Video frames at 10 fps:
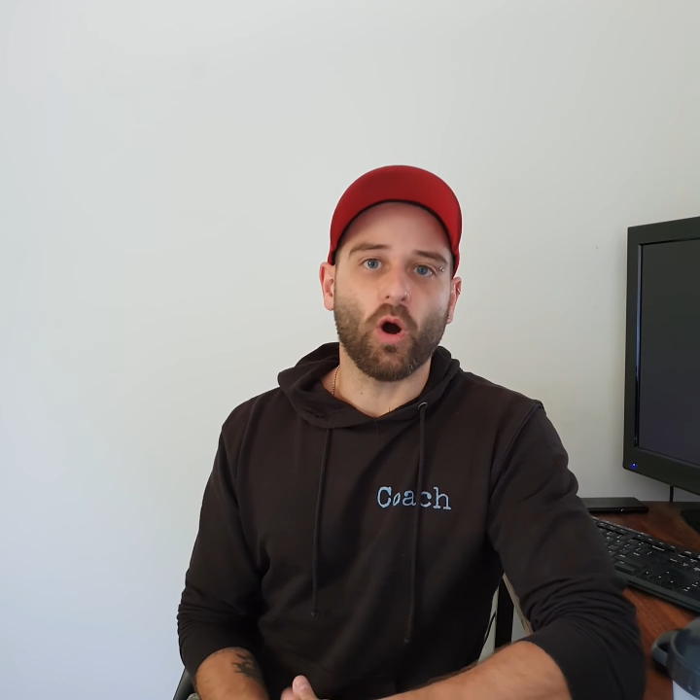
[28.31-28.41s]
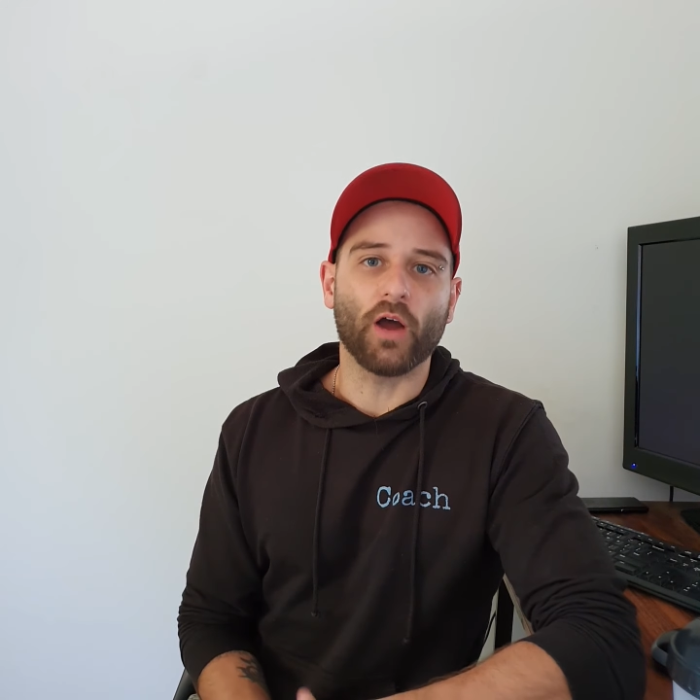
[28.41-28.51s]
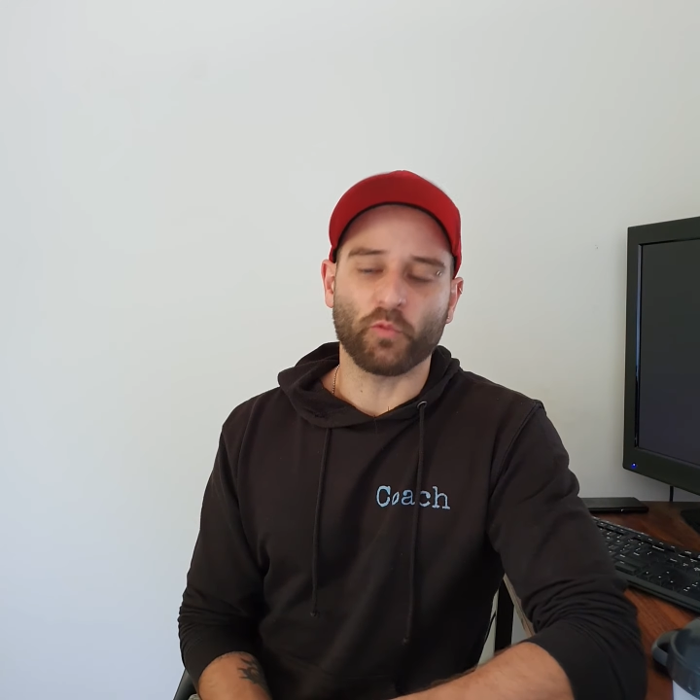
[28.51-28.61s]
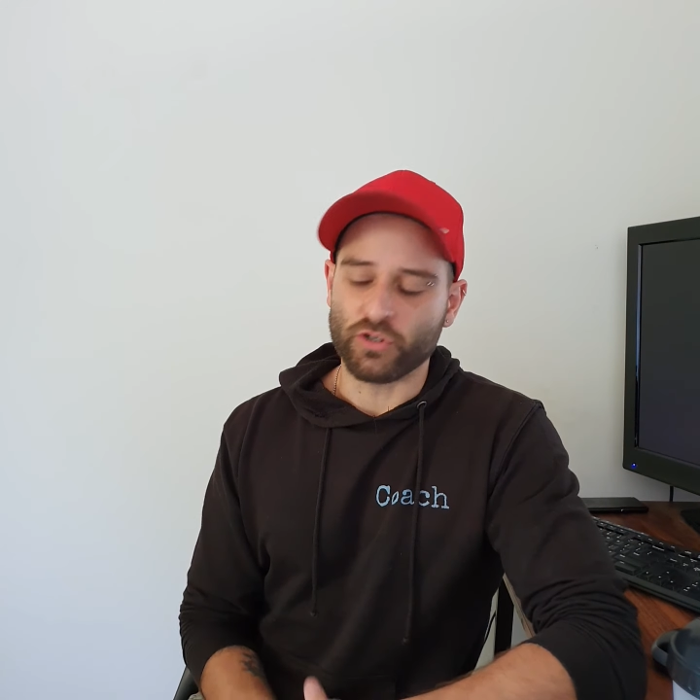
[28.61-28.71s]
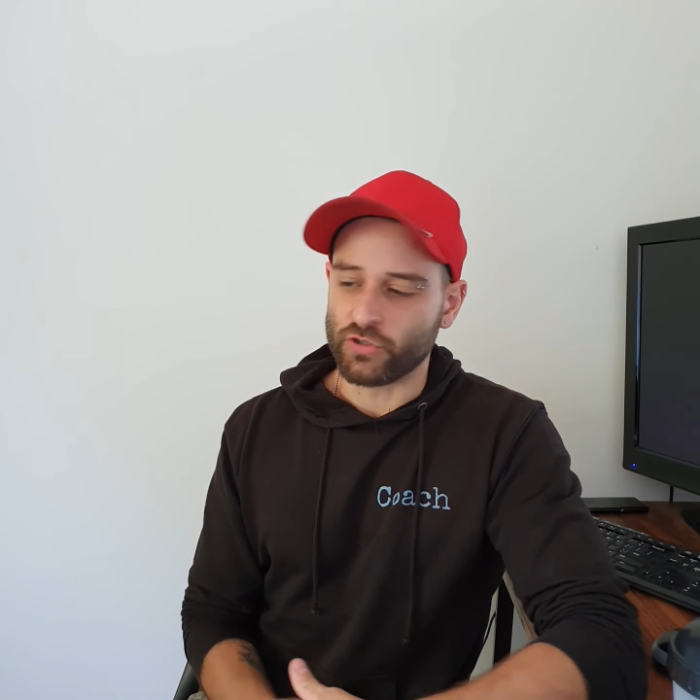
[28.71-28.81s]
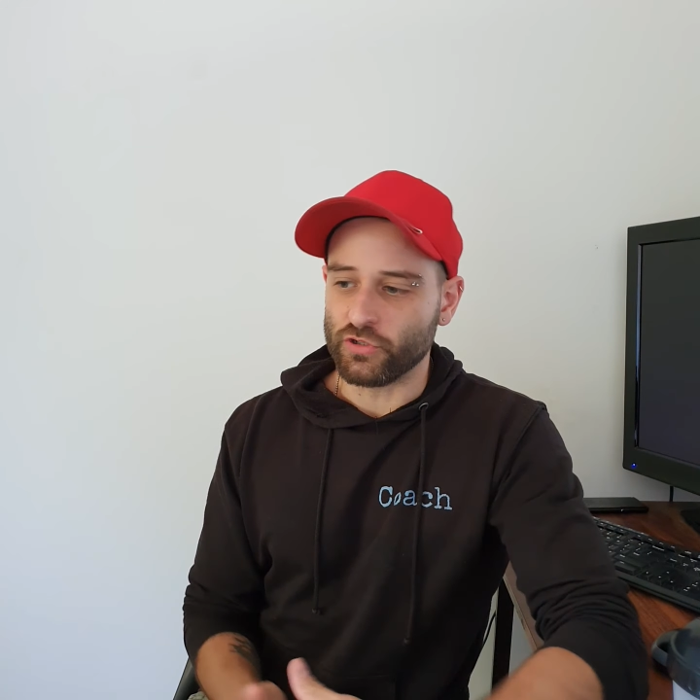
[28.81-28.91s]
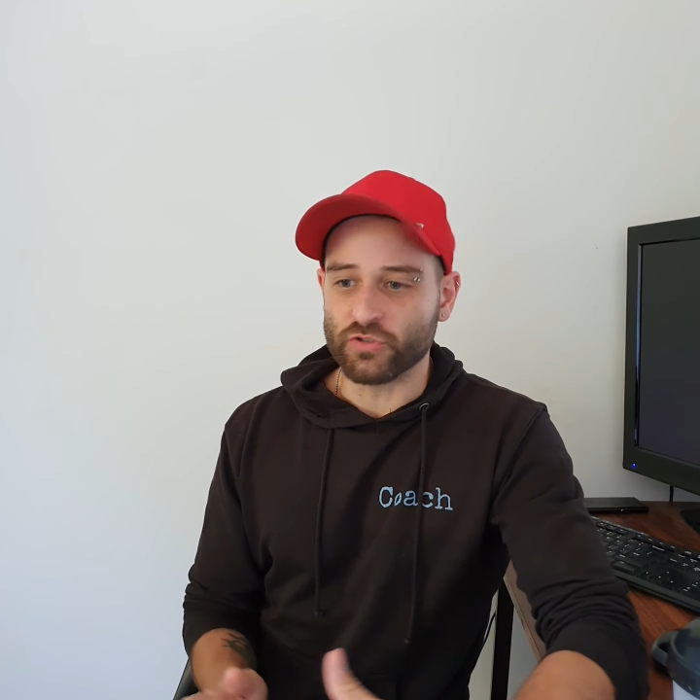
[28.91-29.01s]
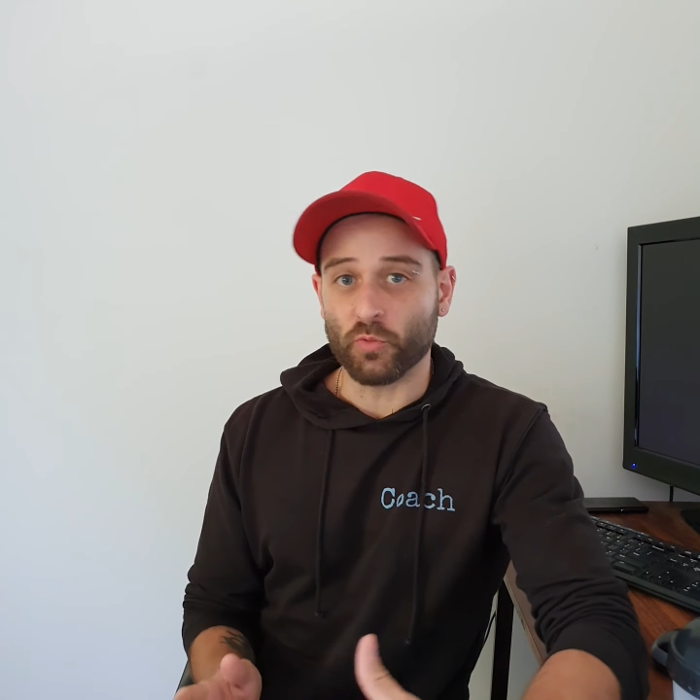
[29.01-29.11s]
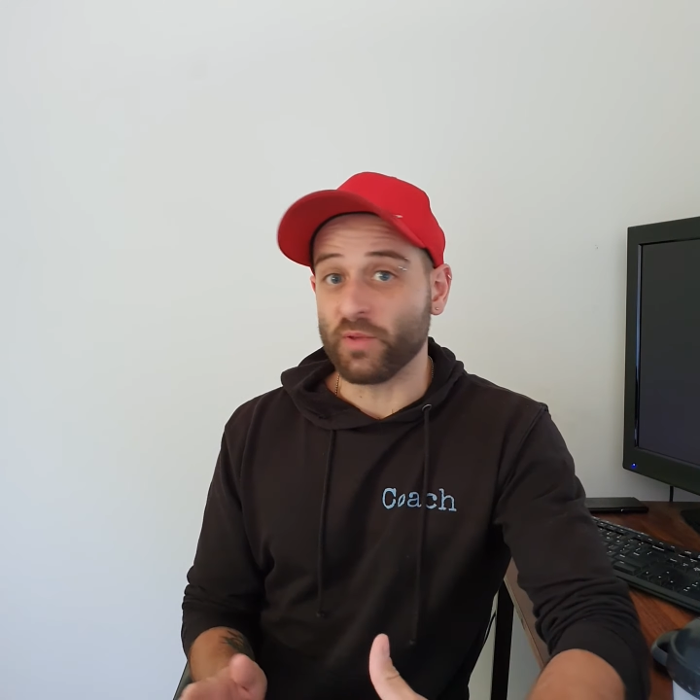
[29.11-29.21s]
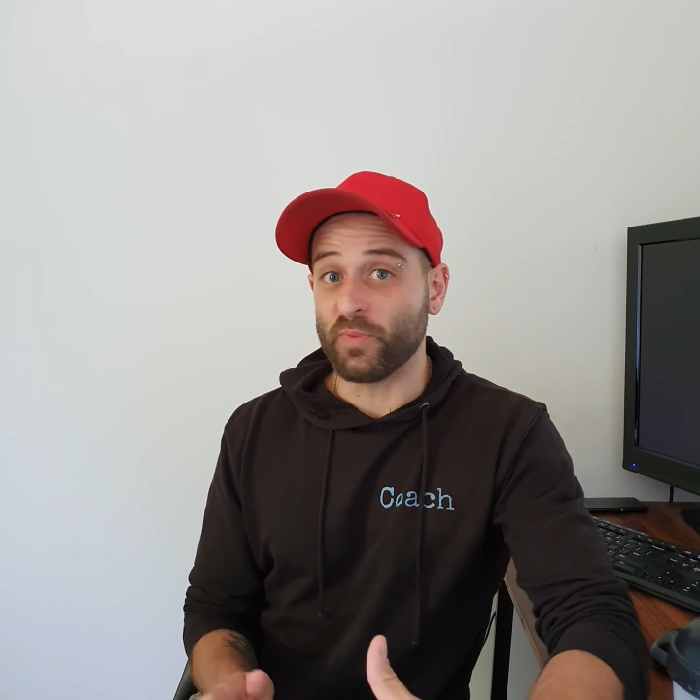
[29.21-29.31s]
why we should
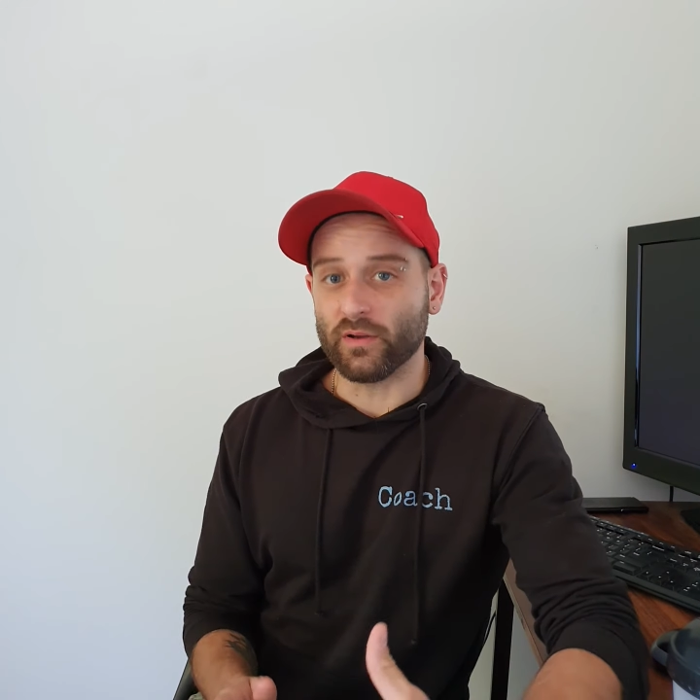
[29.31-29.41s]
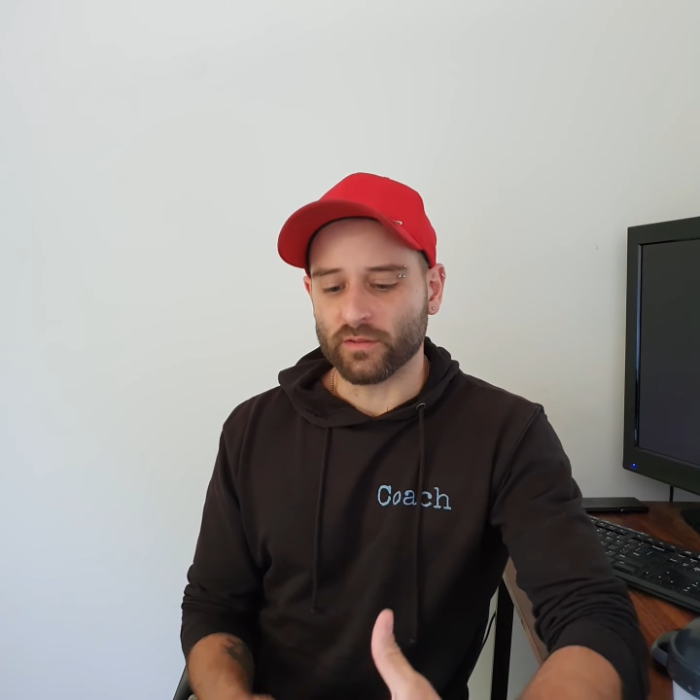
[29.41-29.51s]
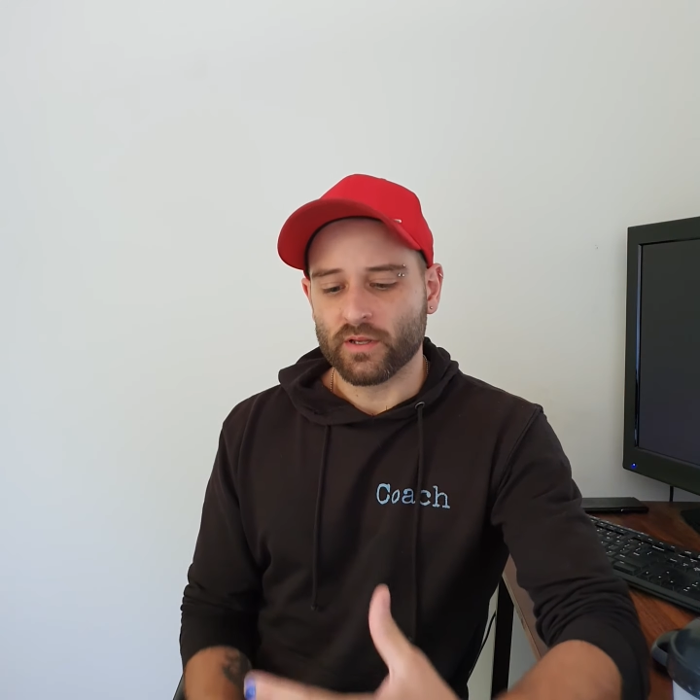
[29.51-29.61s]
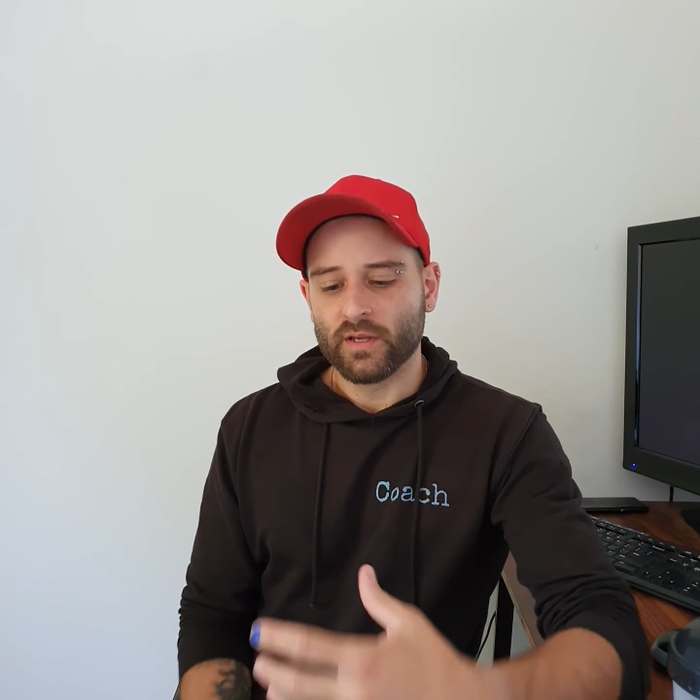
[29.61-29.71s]
use a weight belt.